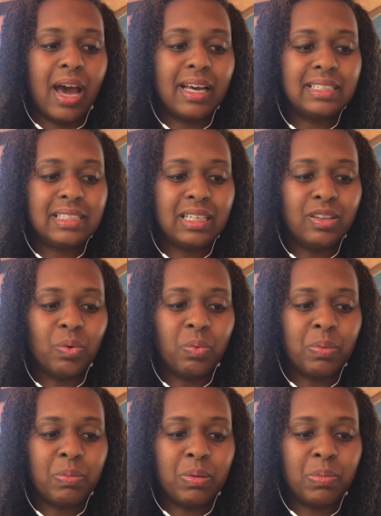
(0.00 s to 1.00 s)
I'd seen the
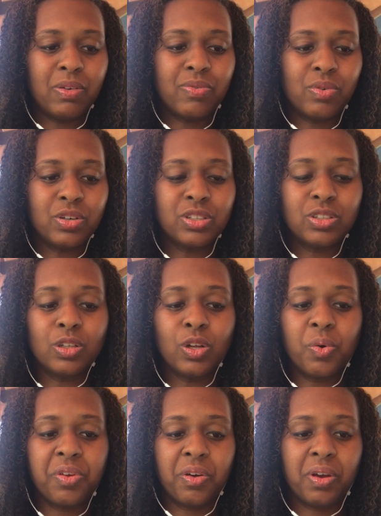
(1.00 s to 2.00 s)
women be forced to
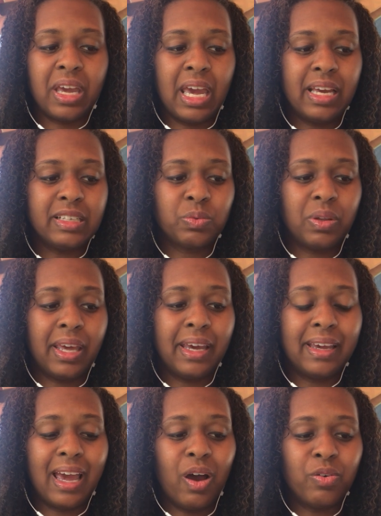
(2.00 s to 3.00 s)
lower their gaze when
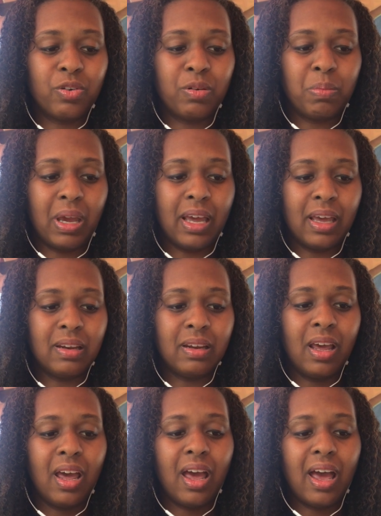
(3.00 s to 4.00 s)
they encountered a
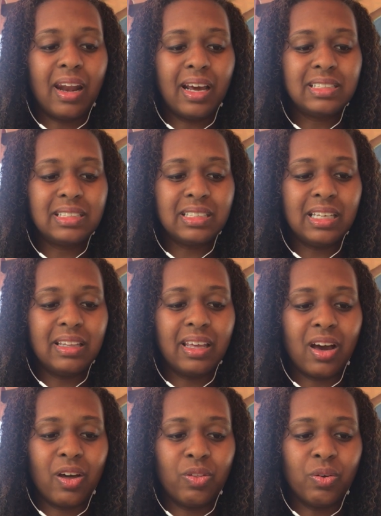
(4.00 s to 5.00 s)
man, and I'd seen
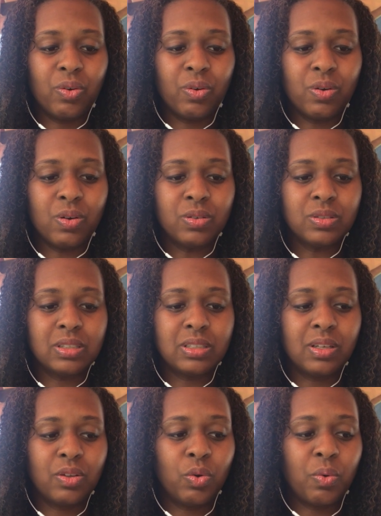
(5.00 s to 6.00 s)
the other
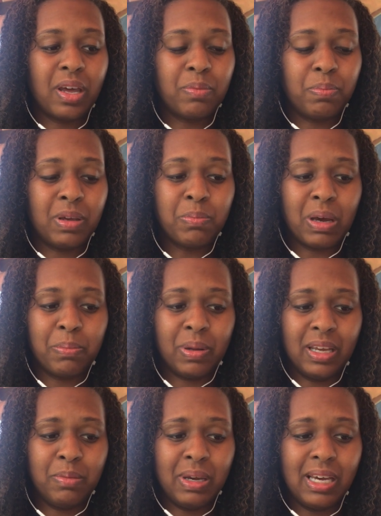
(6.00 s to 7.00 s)
girls who had been my
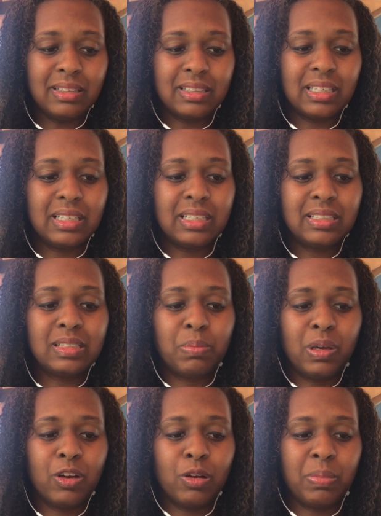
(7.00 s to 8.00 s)
playmates
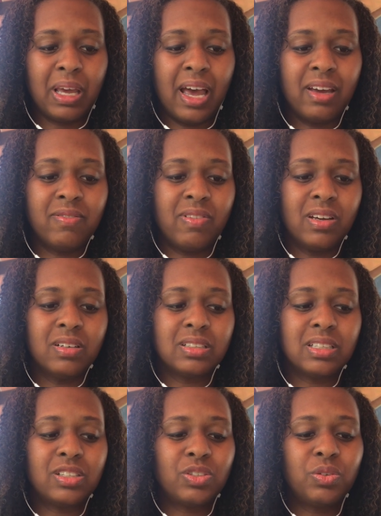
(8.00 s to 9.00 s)
disappear behind
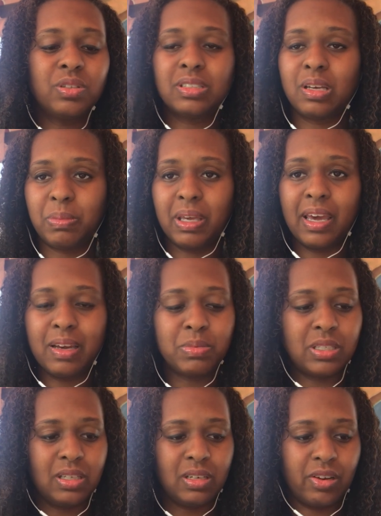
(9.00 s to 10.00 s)
veils as soon as they became
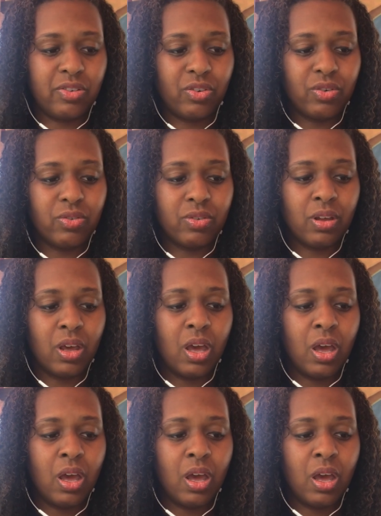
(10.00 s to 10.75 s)
teenagers.